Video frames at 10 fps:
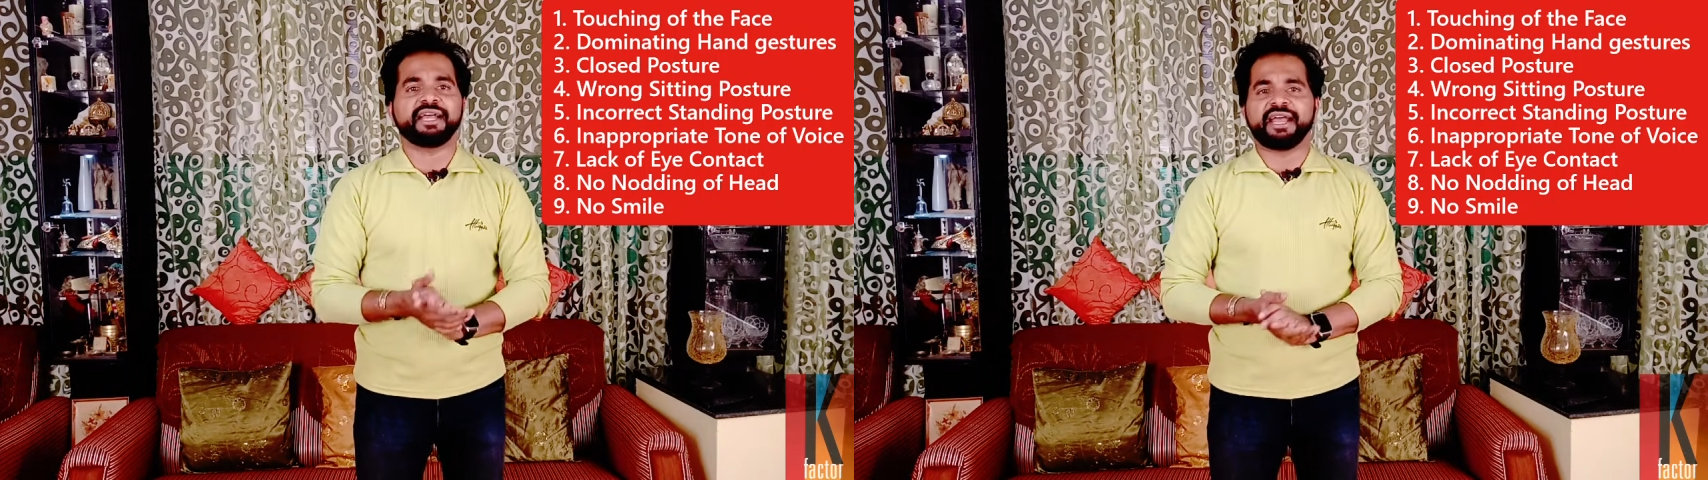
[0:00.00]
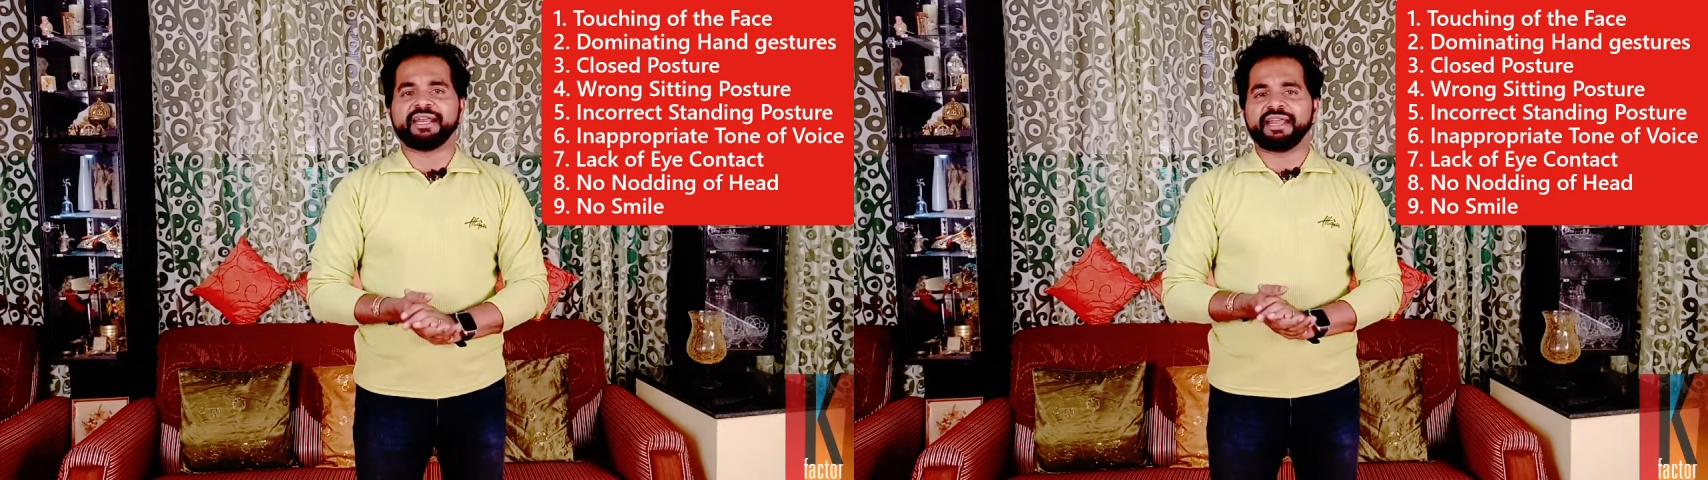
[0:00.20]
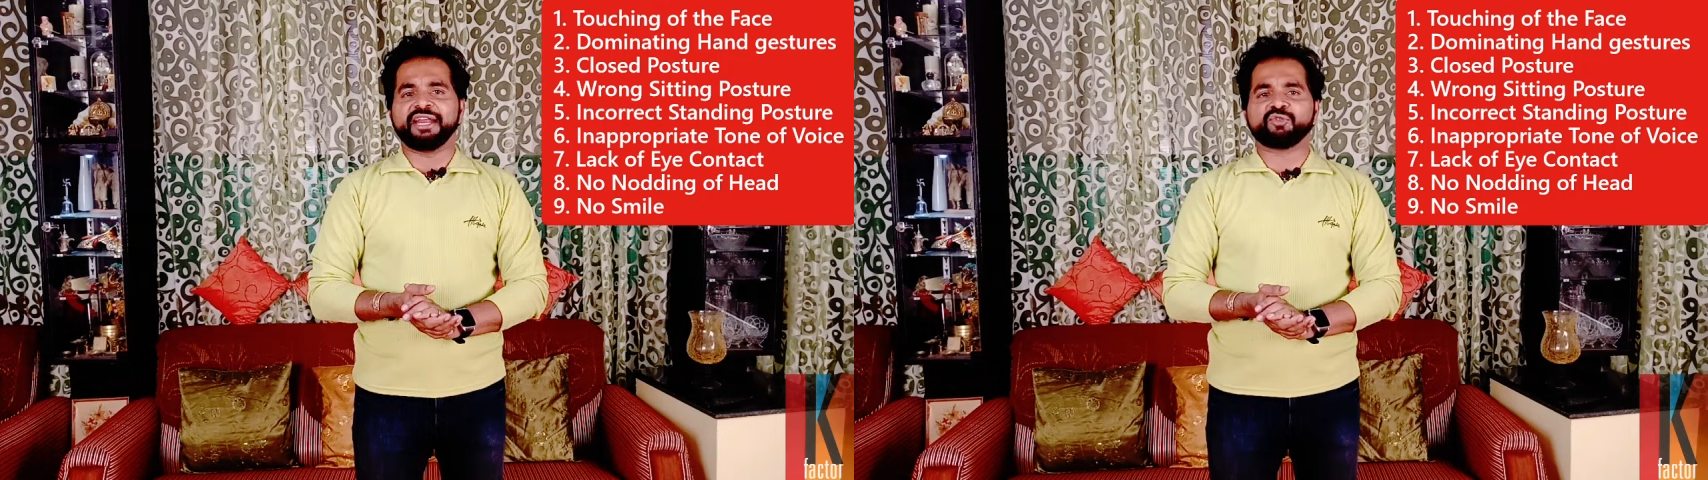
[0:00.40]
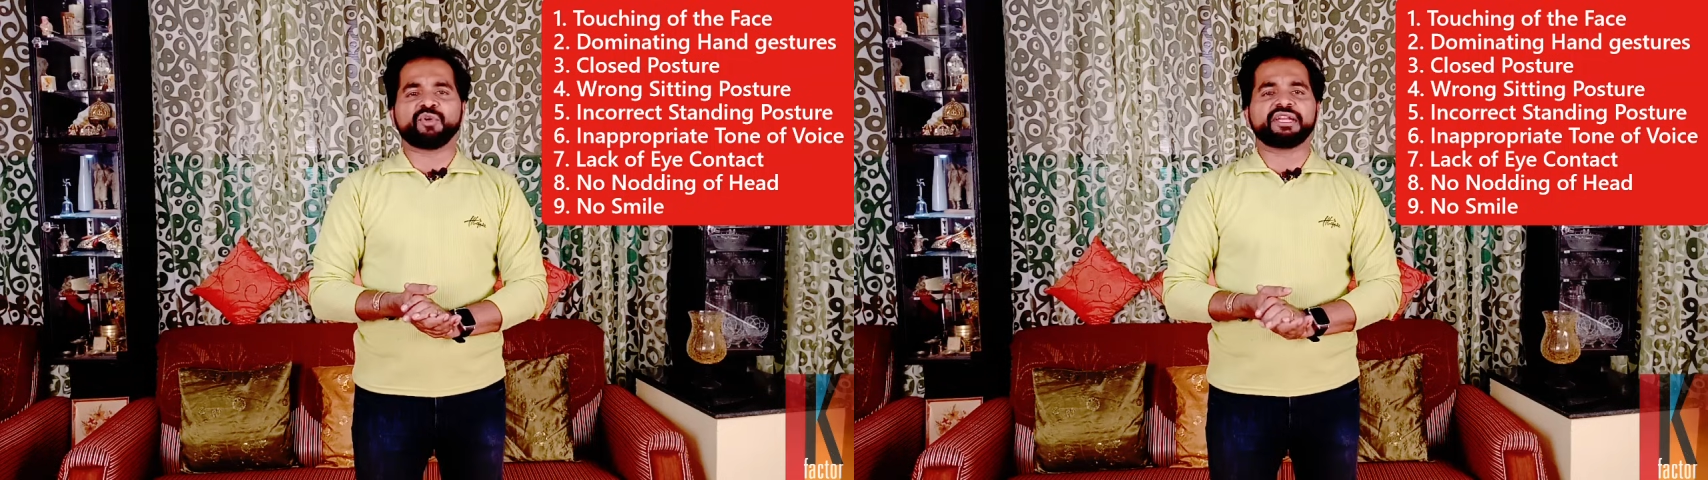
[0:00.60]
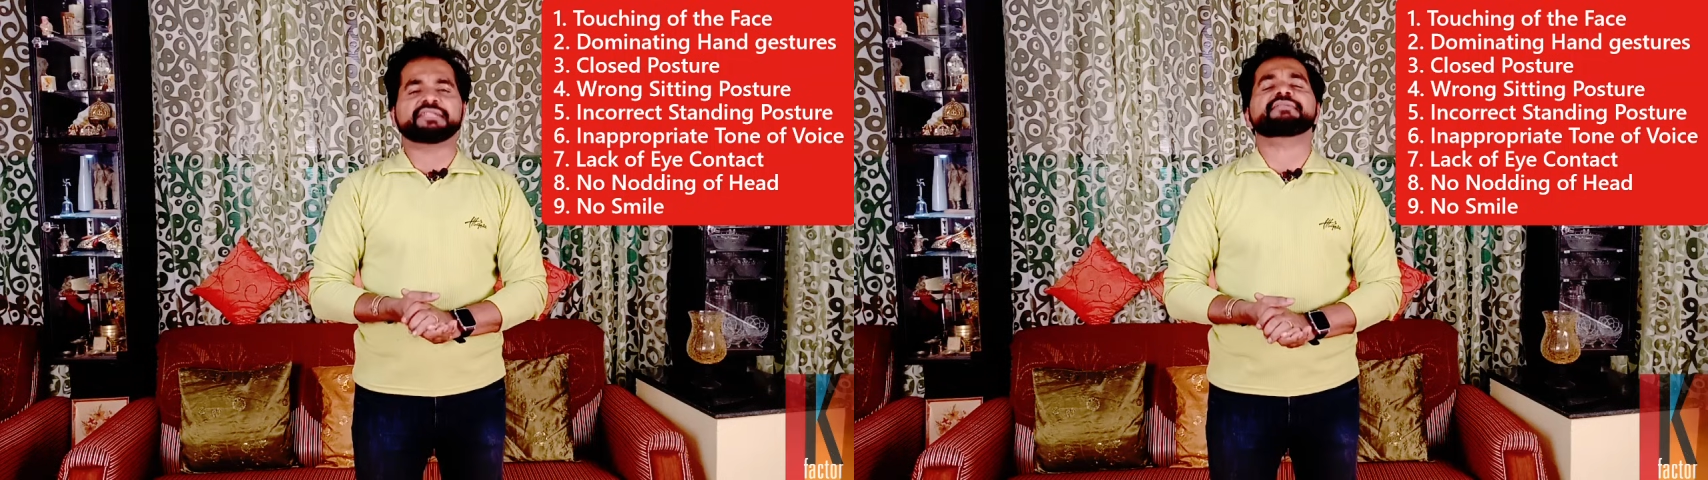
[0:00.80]
And eighth
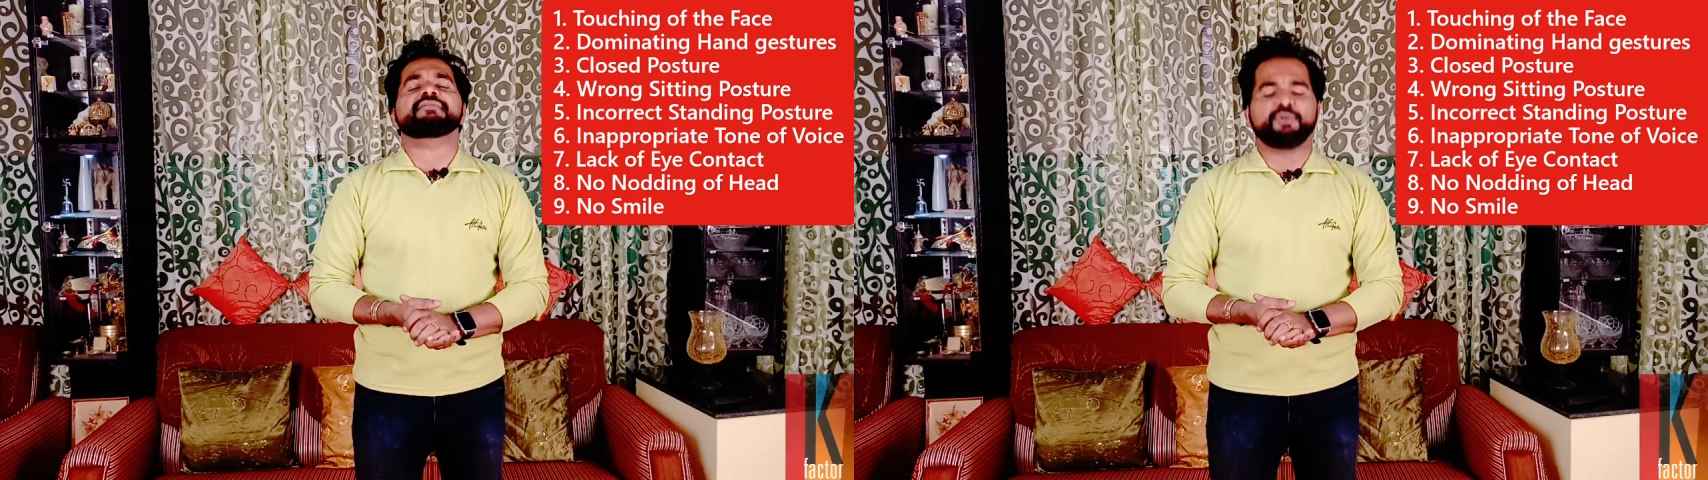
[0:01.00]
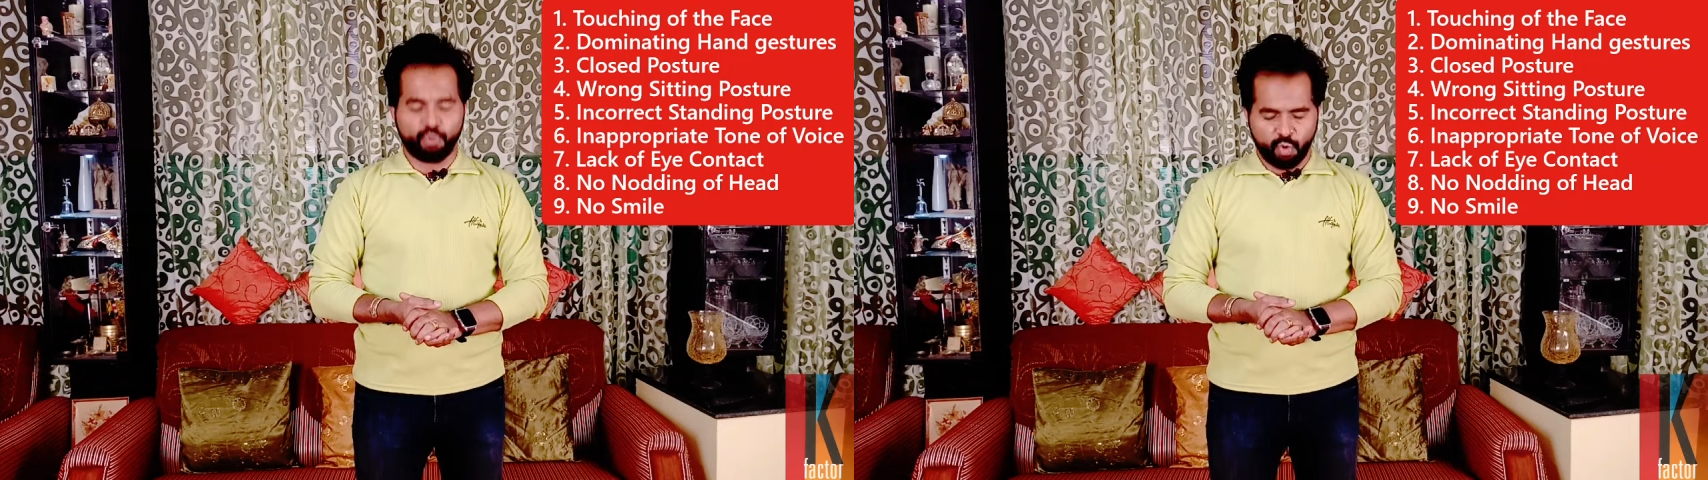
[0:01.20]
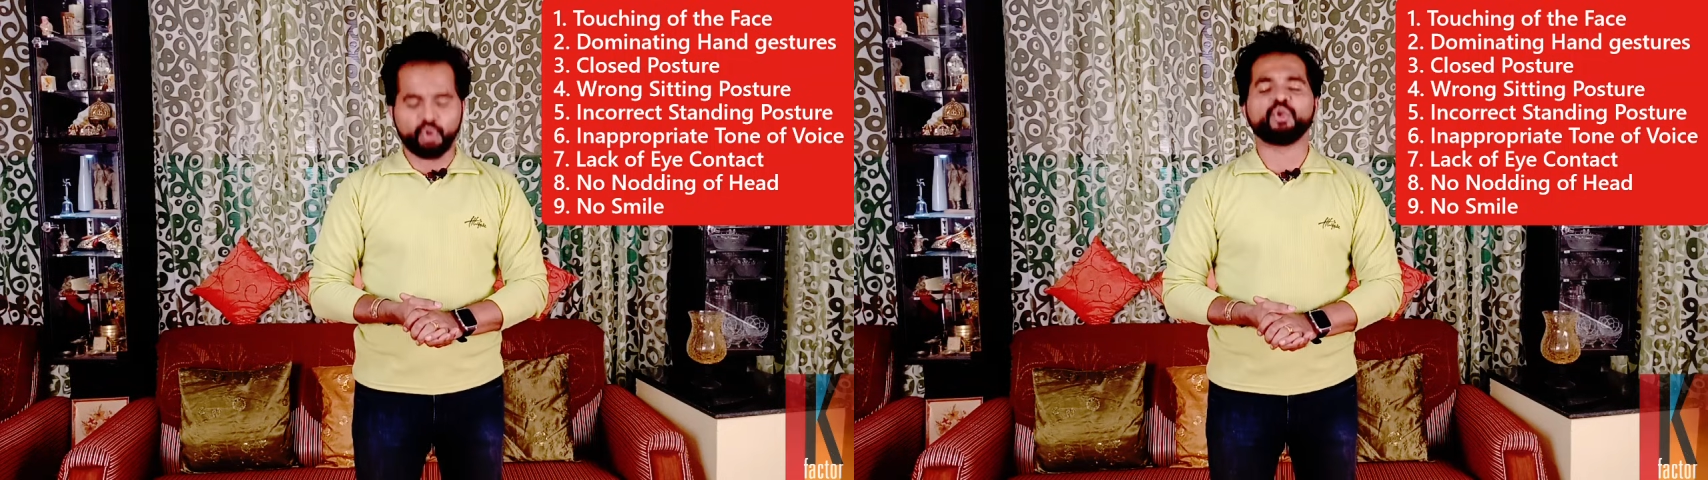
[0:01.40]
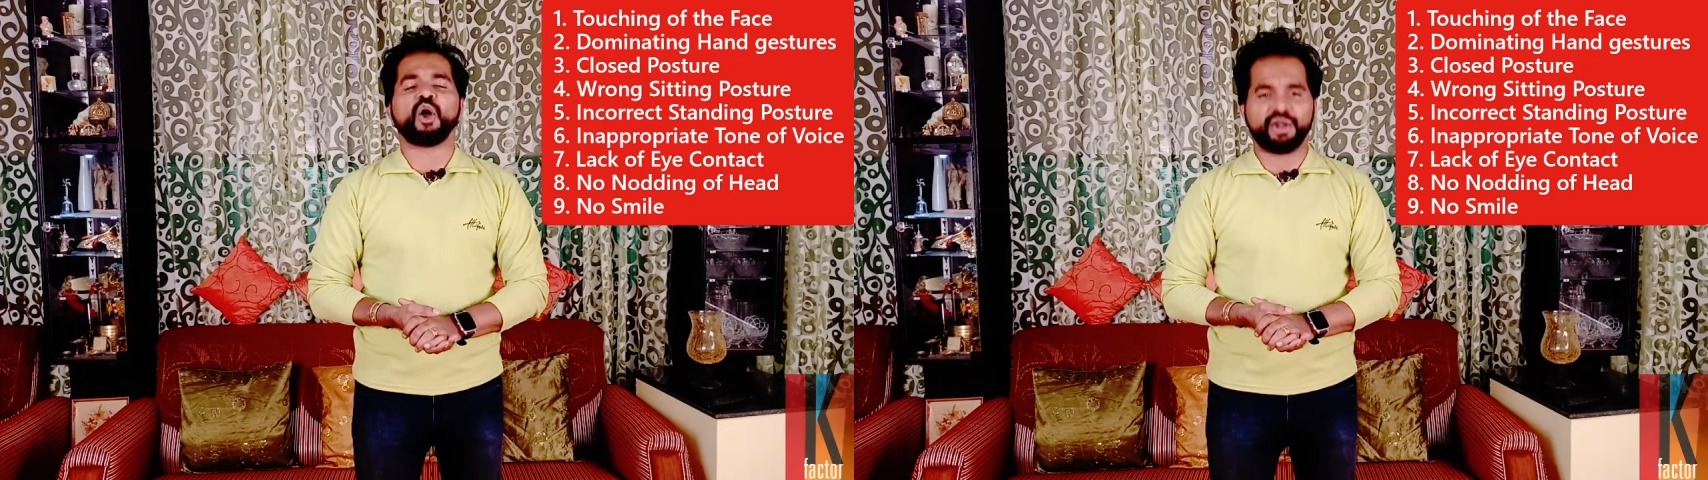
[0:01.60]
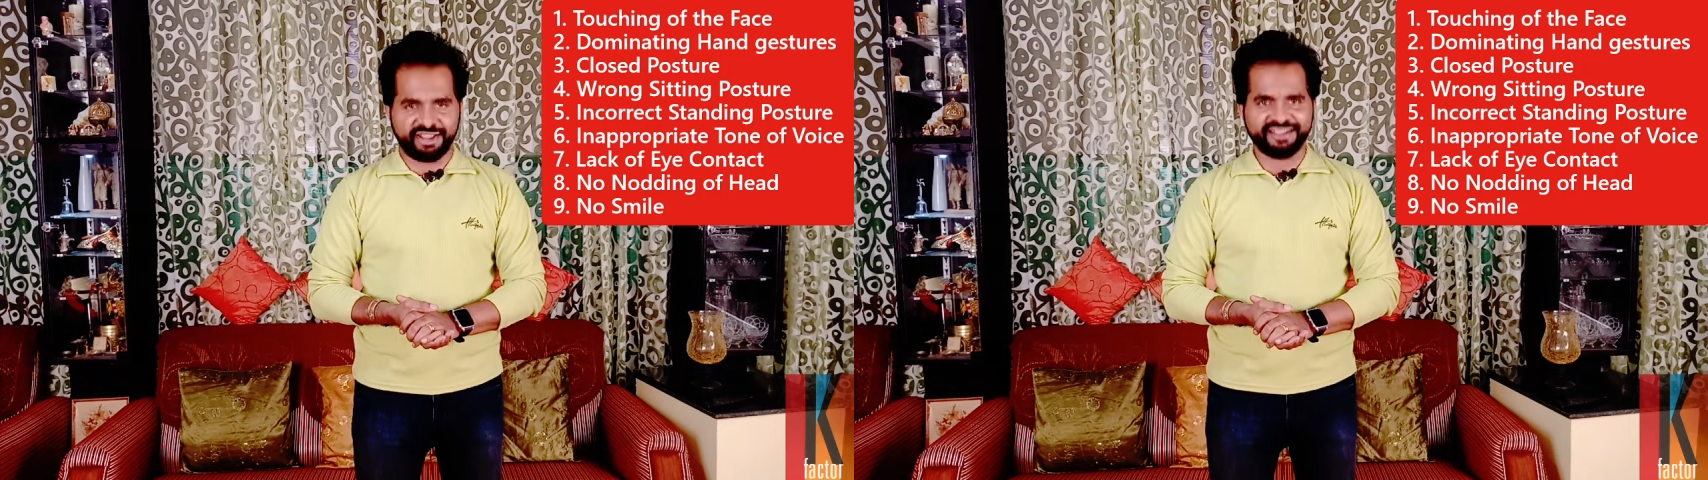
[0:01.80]
one is no
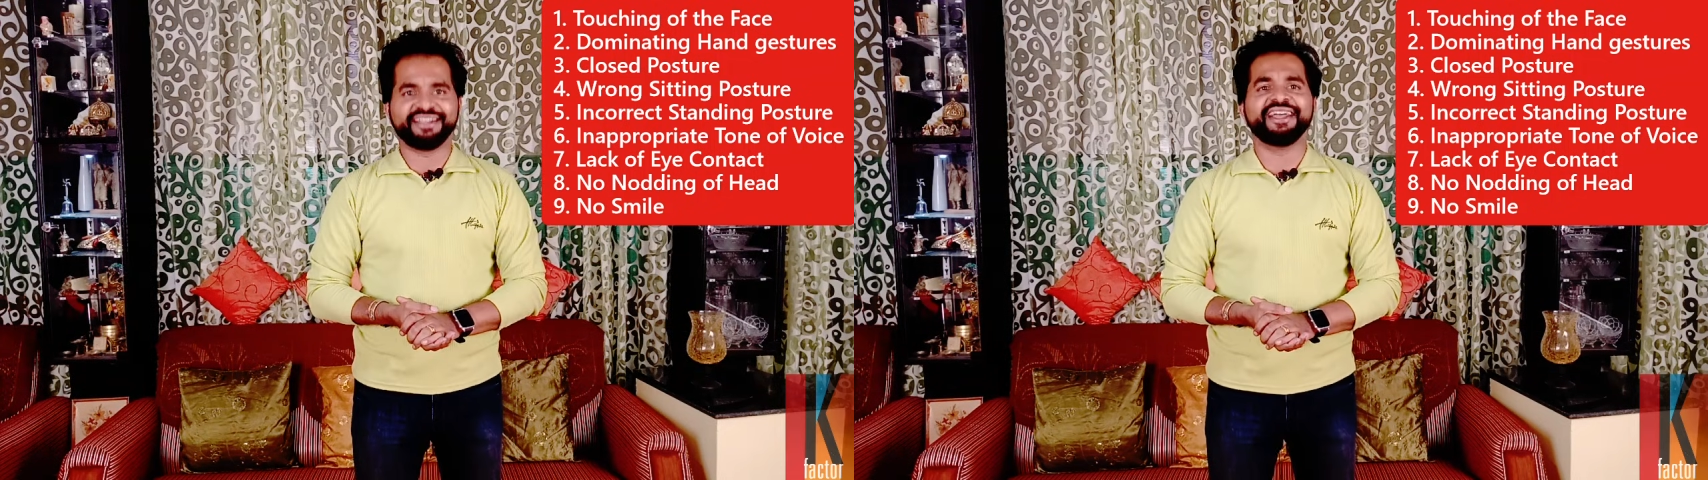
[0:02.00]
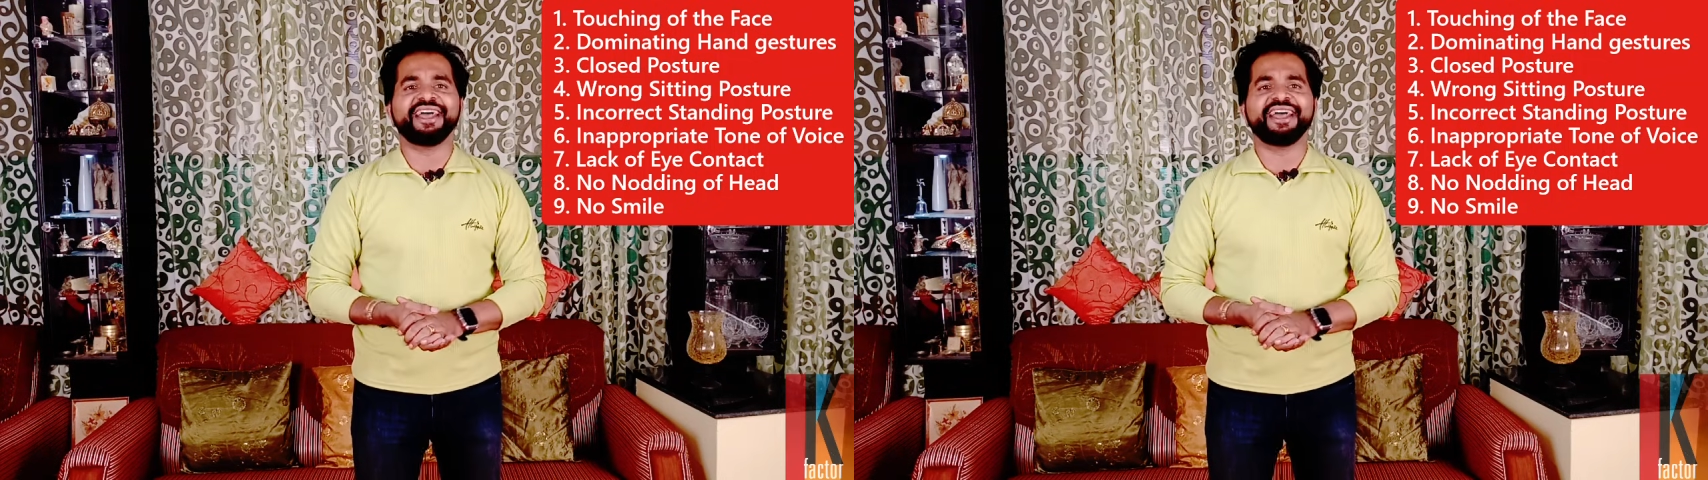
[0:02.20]
nodding.